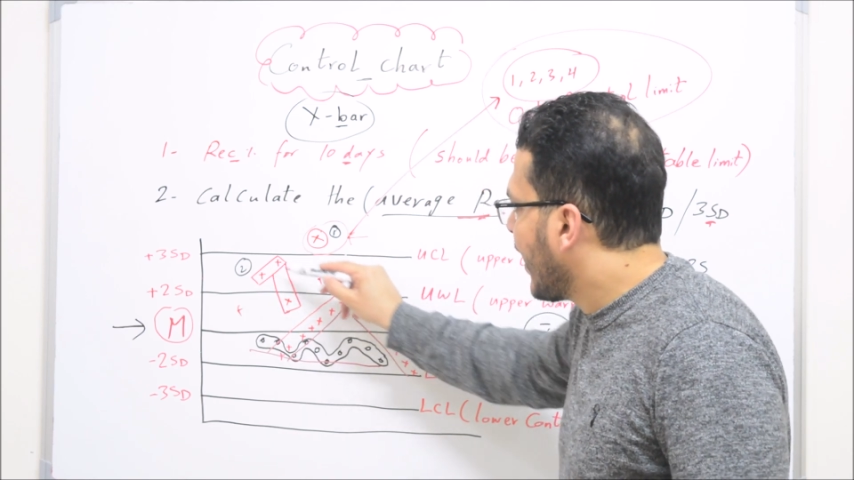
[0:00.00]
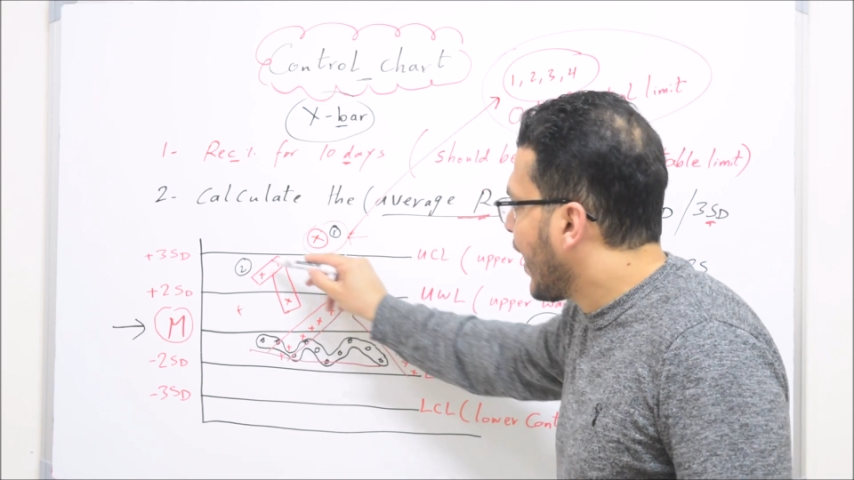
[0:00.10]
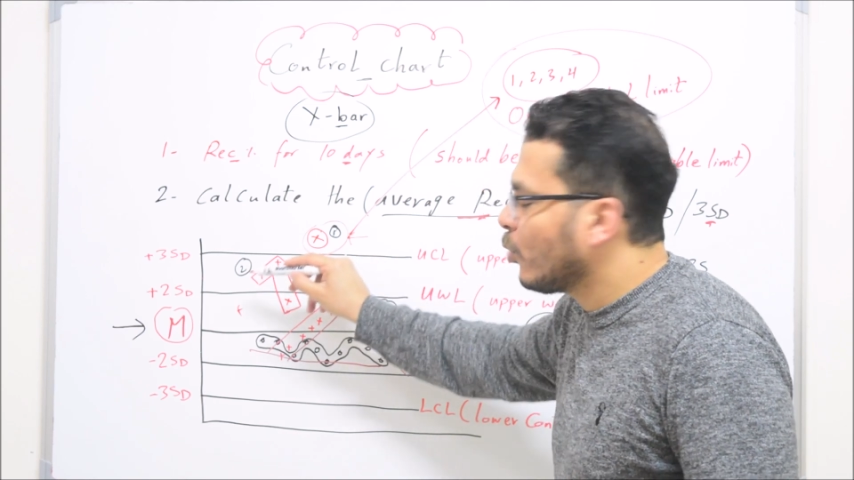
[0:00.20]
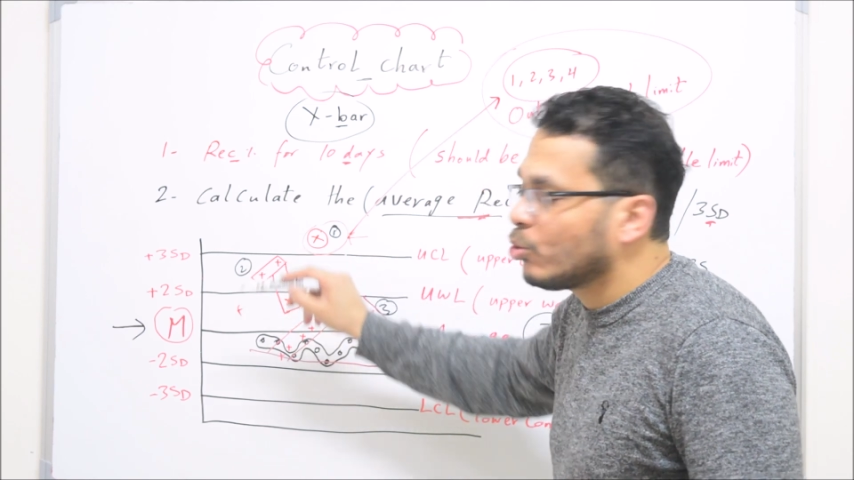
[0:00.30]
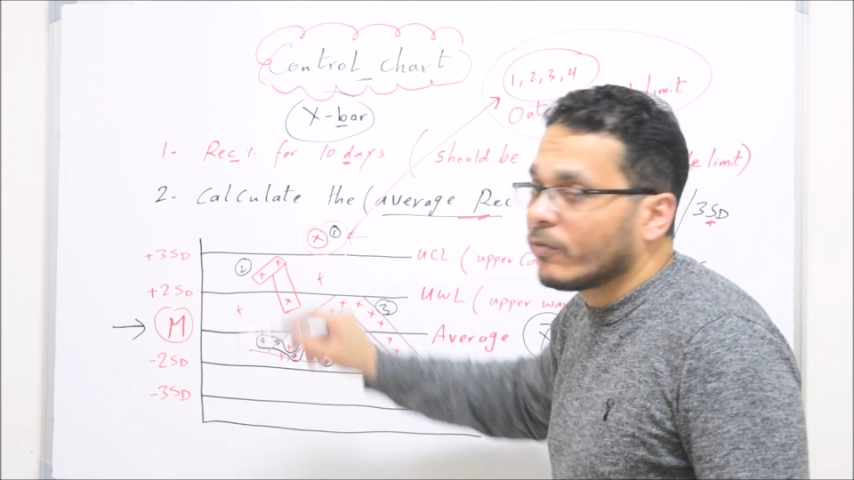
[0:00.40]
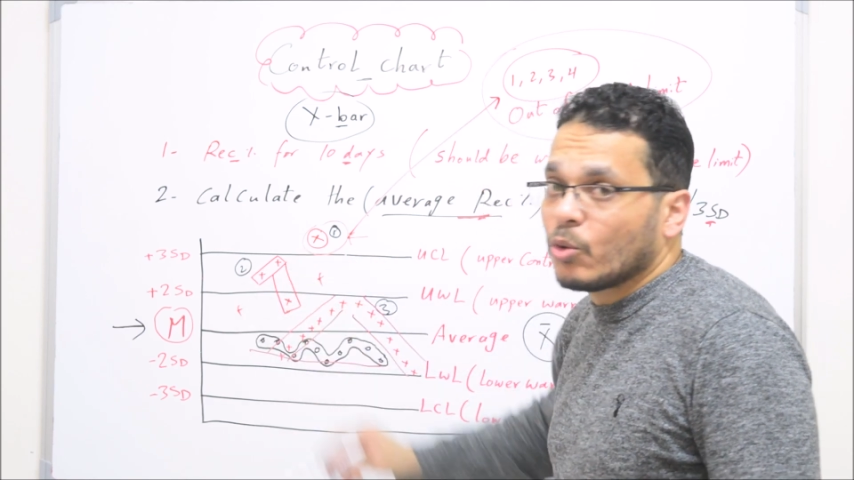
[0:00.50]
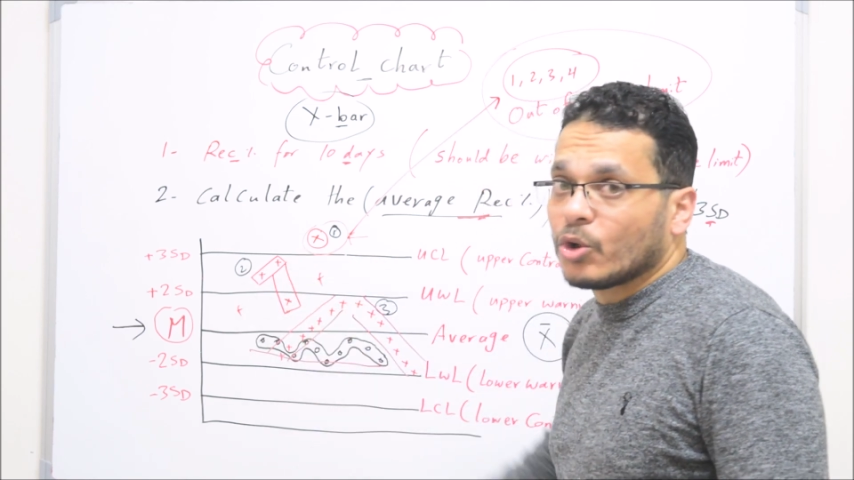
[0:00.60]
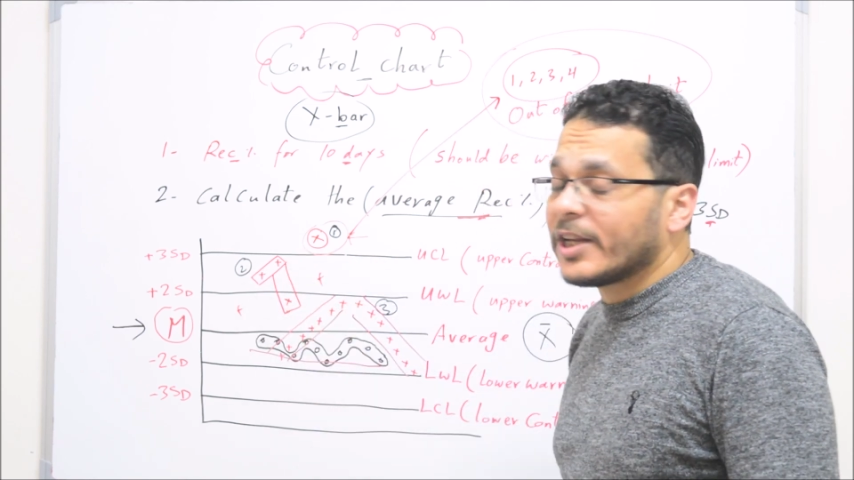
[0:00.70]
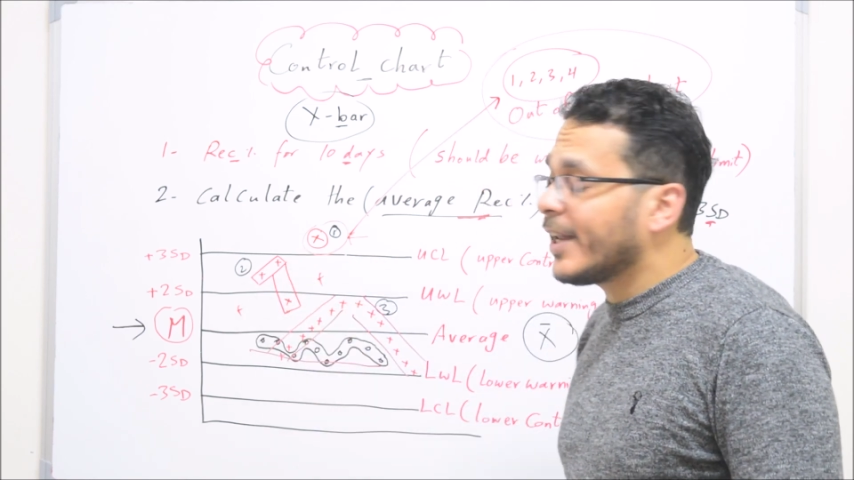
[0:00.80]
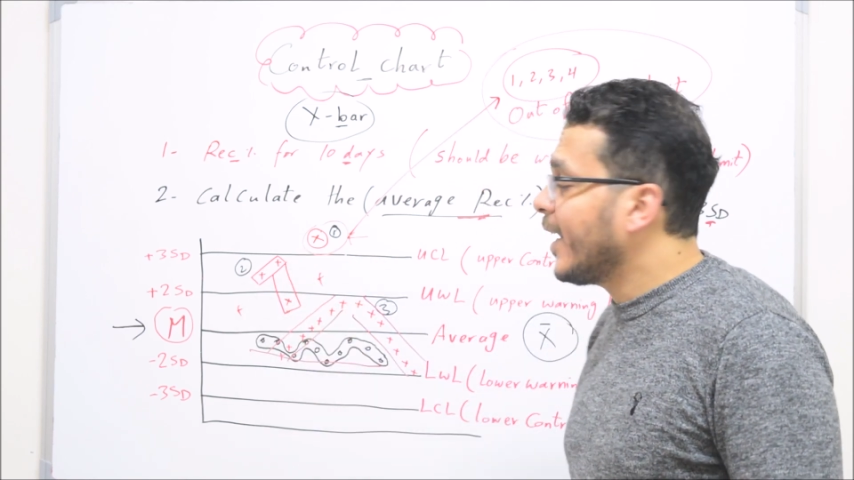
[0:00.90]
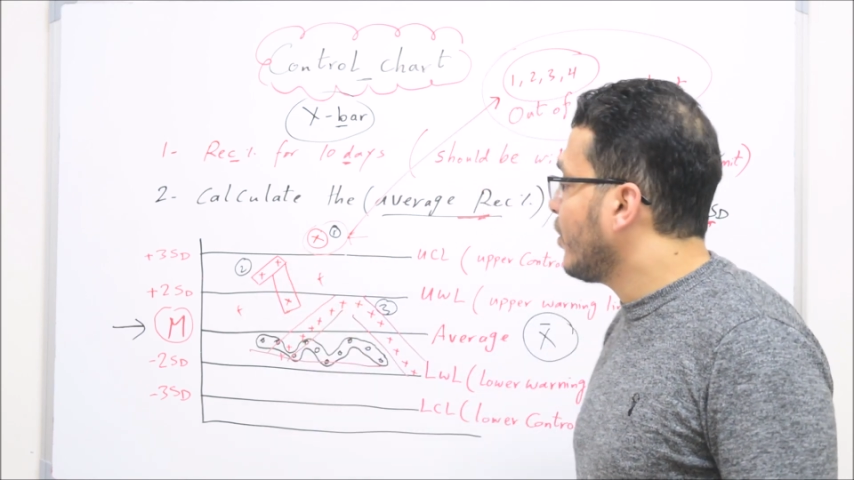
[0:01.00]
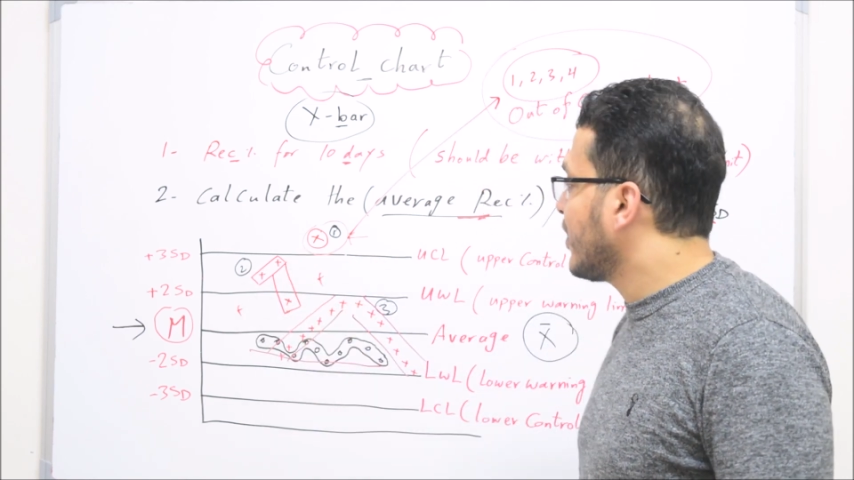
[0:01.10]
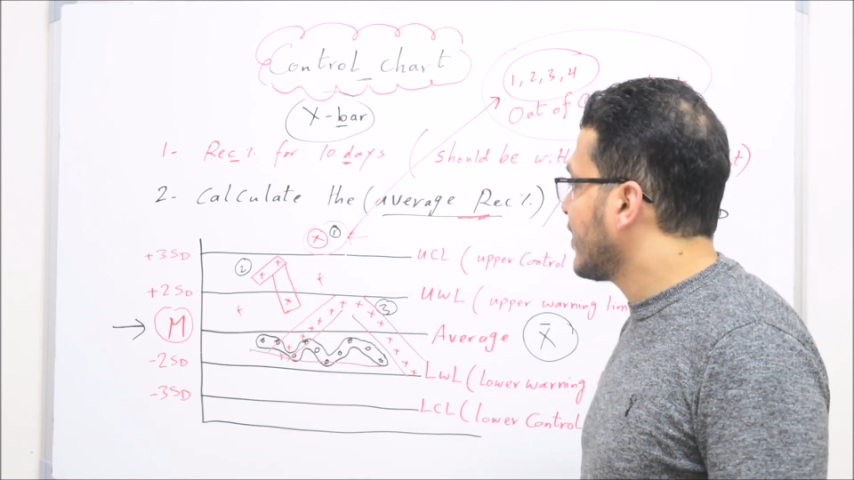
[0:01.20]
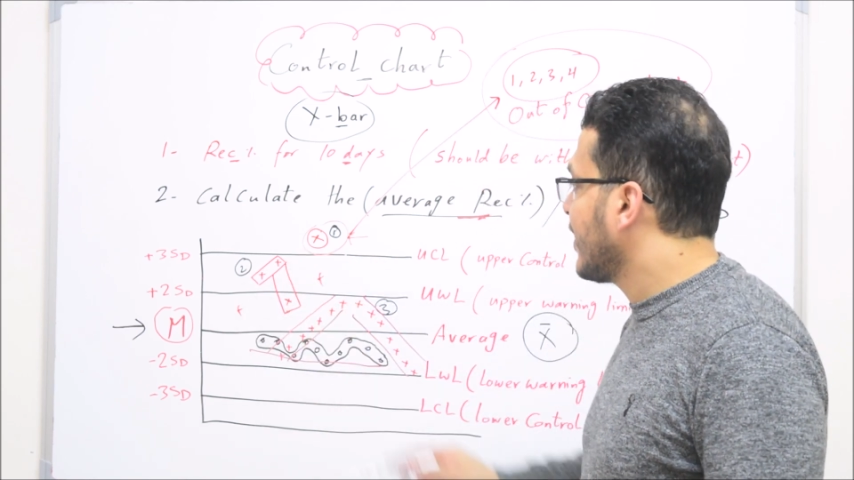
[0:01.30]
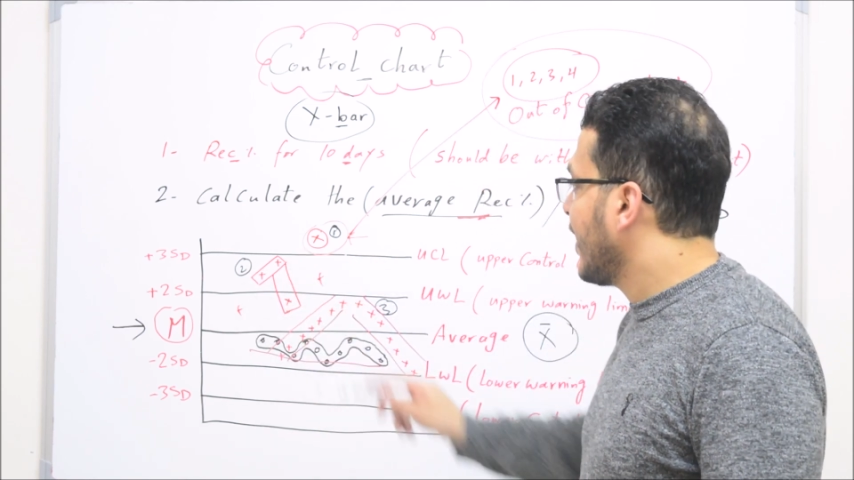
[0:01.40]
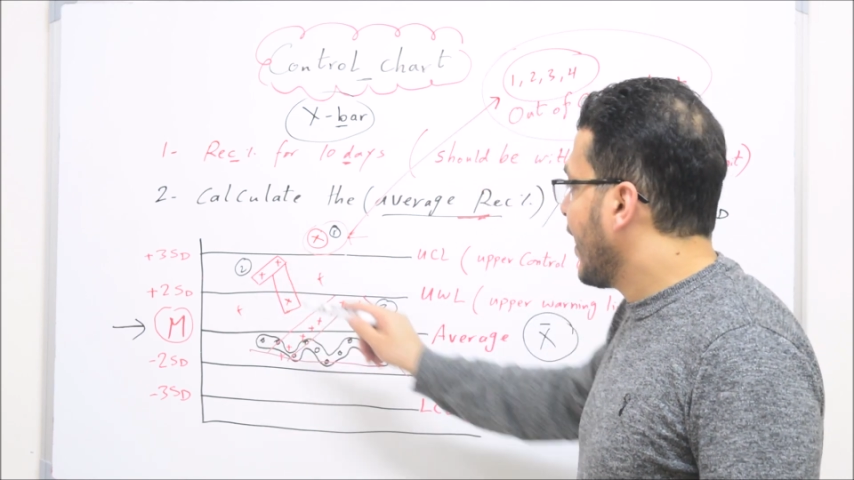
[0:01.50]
out of warning limit,